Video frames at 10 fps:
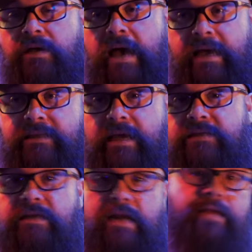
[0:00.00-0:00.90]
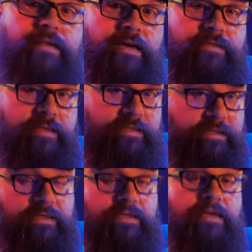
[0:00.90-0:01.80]
8,000
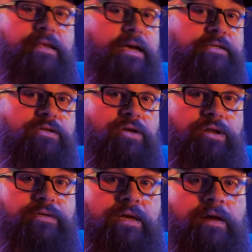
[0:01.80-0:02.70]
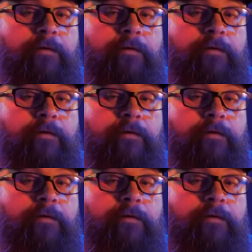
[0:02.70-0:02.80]
that's $16,000